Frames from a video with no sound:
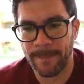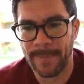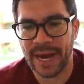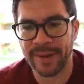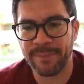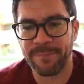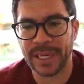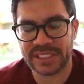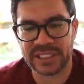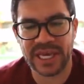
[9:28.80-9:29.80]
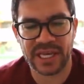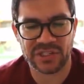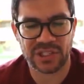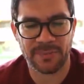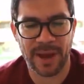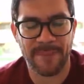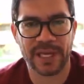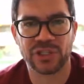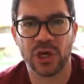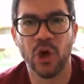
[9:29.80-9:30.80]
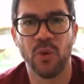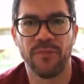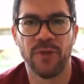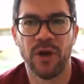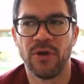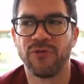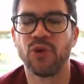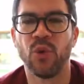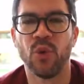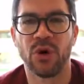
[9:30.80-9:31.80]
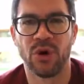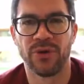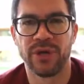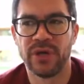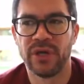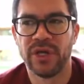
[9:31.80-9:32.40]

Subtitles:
My best guess and my best hope for the world